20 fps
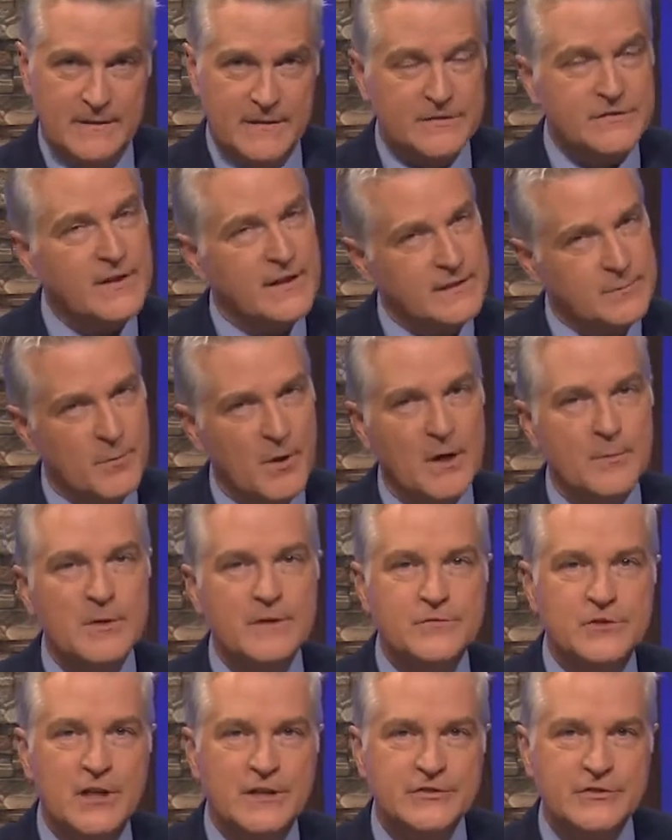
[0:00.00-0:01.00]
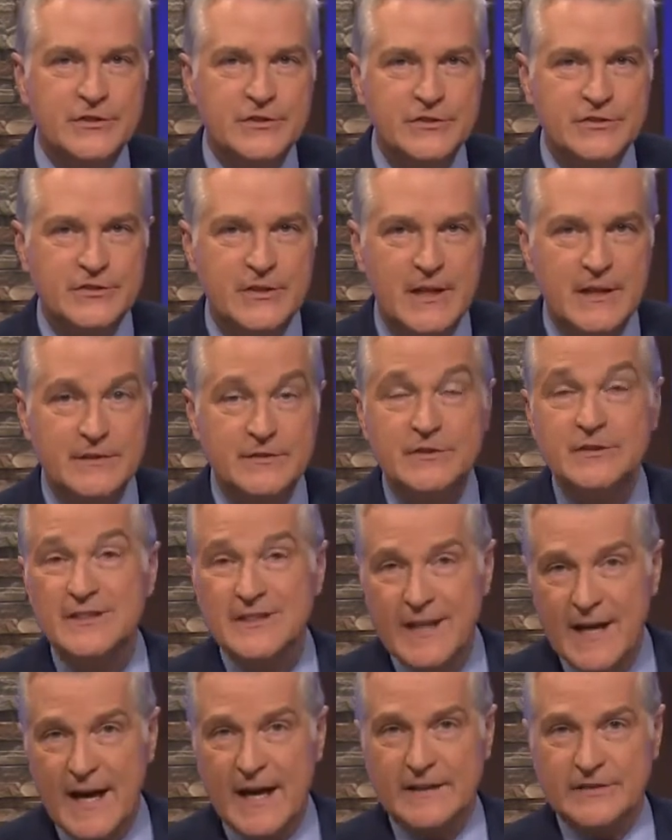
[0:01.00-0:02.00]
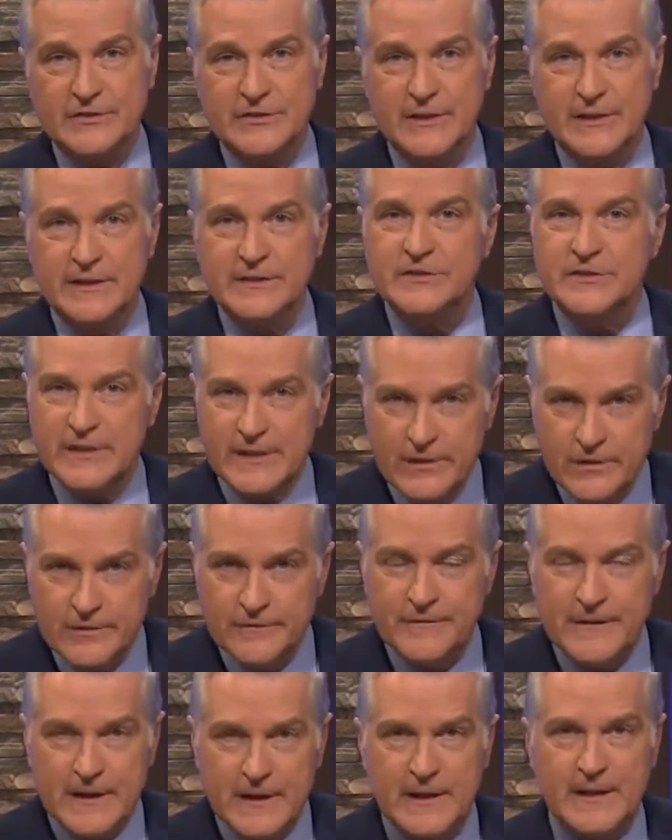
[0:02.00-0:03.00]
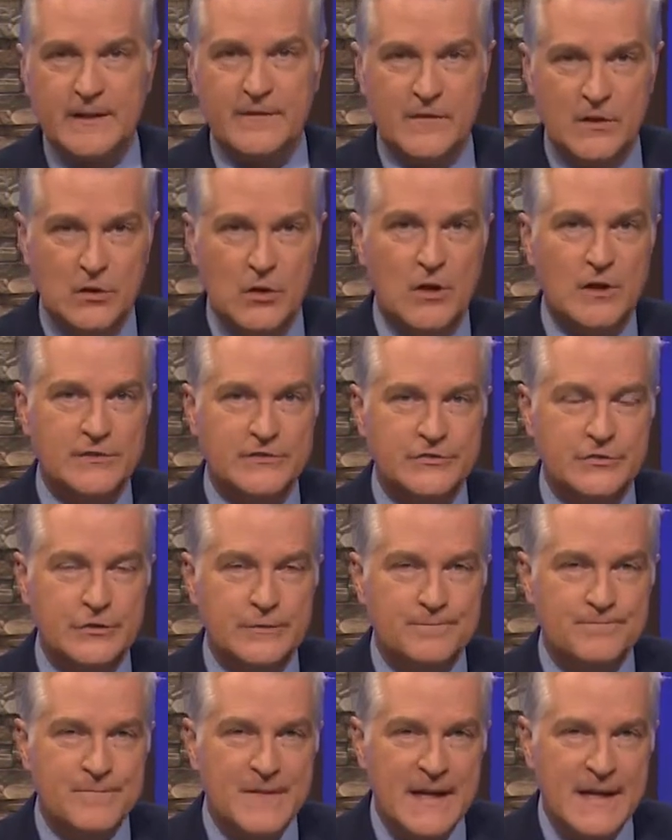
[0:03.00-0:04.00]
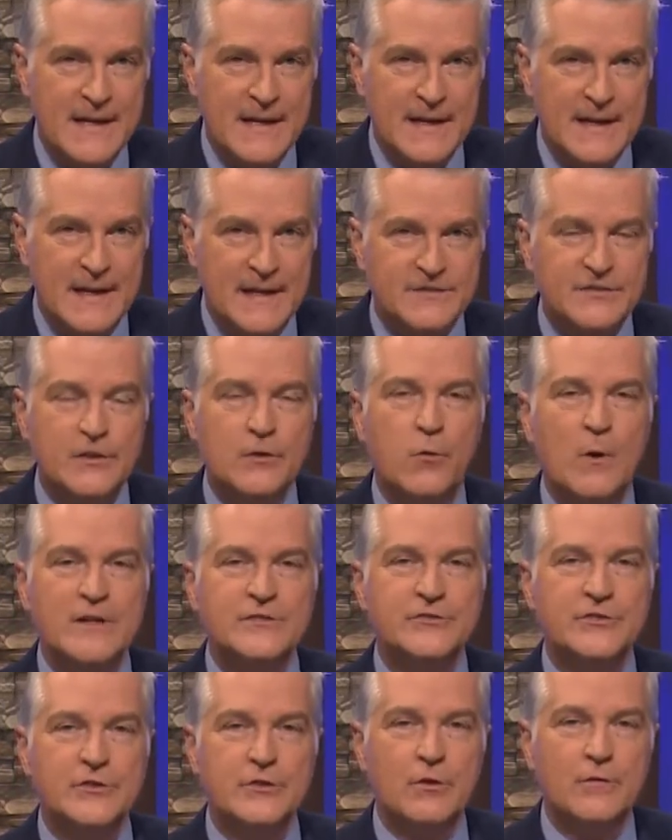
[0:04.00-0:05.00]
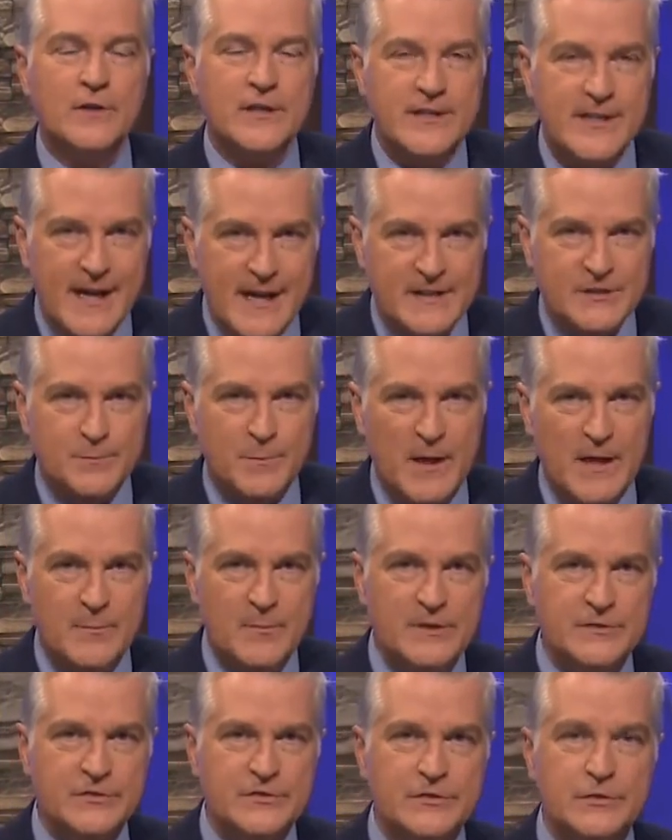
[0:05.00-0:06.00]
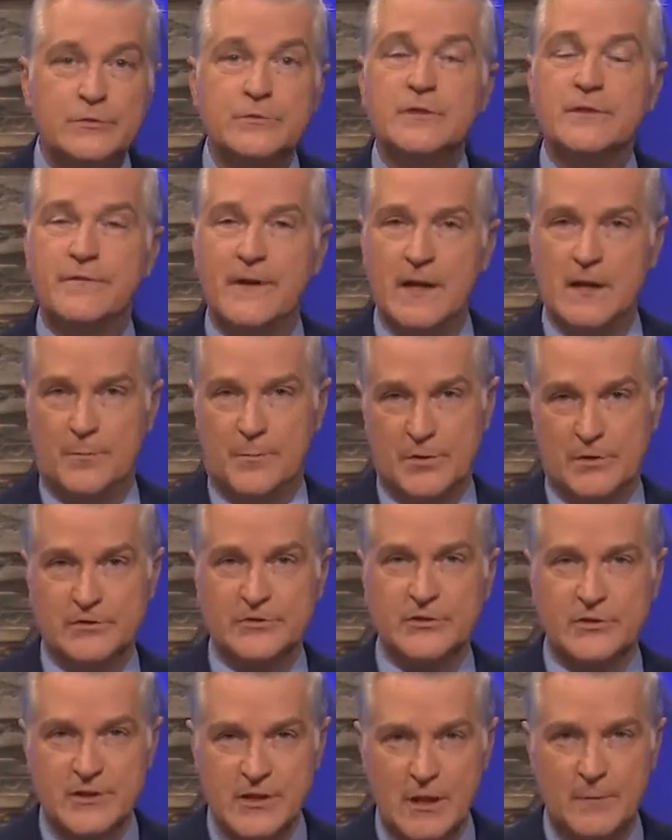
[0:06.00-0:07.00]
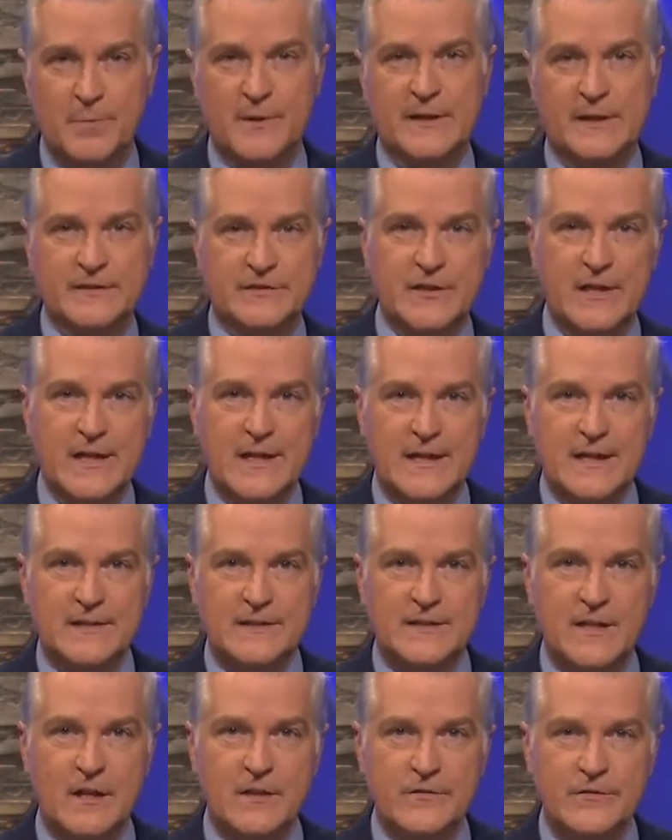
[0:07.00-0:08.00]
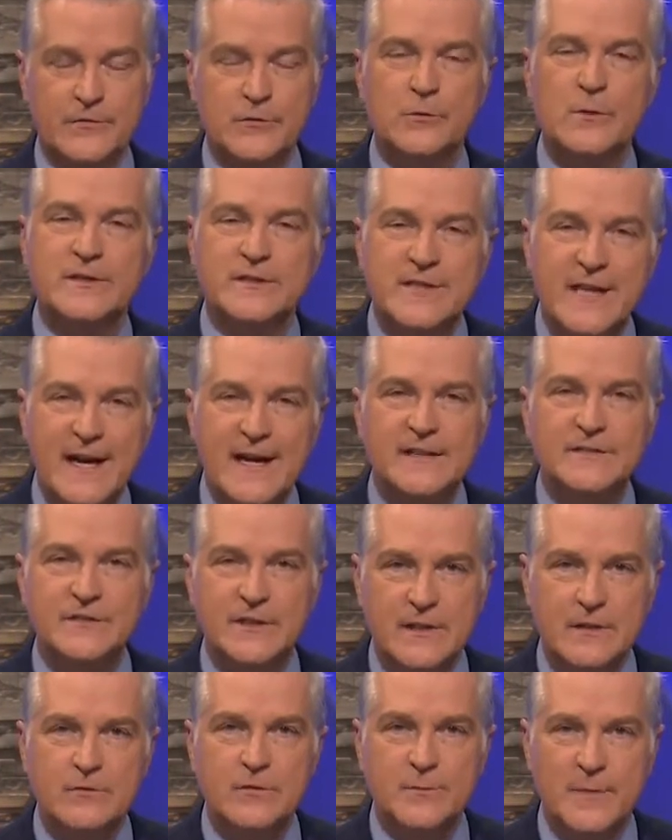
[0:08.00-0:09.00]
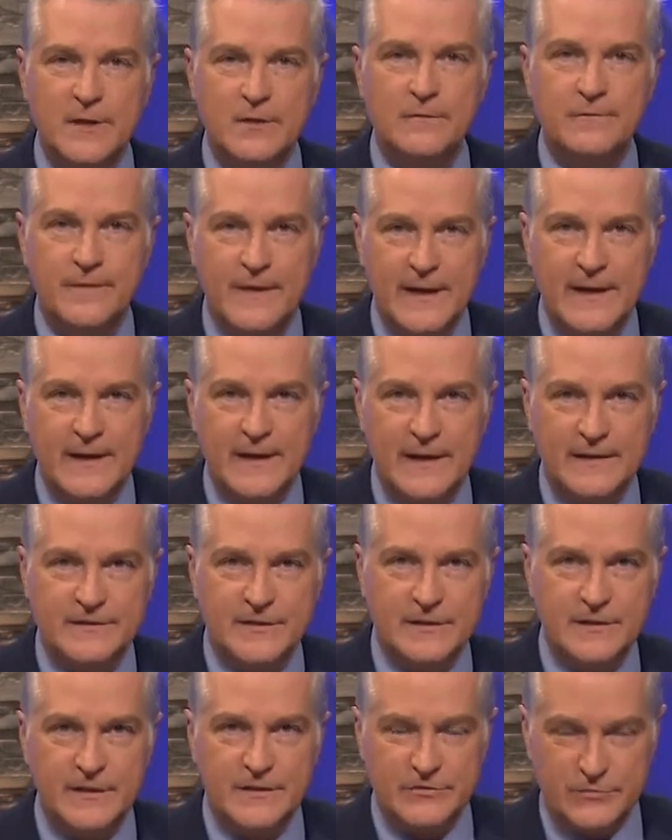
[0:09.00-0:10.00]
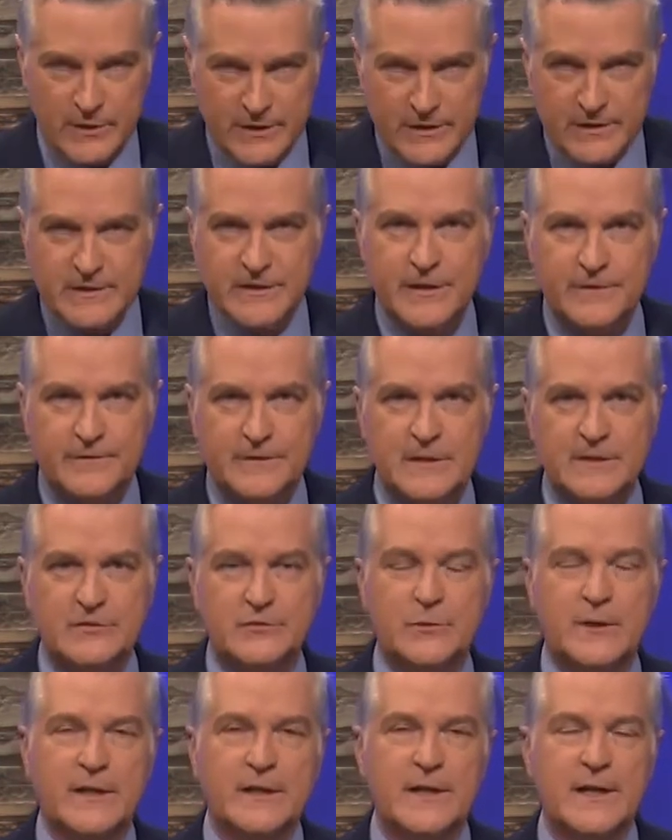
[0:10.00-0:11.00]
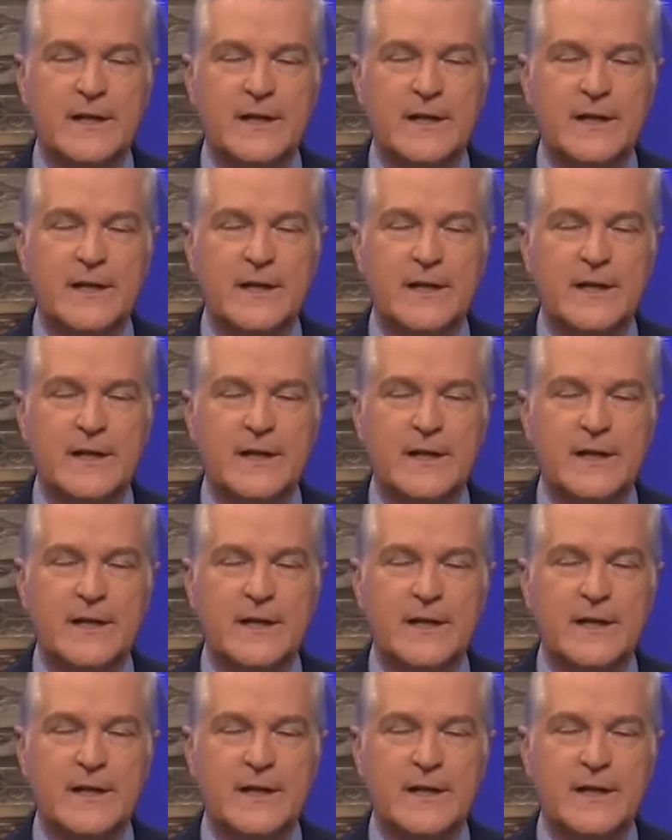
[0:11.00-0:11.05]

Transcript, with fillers: The State Department of Justice says yes, and it's intervening in the lawsuit. It's a question over cash payments to developers or companies done through a tax incremental financing district, a T I F district.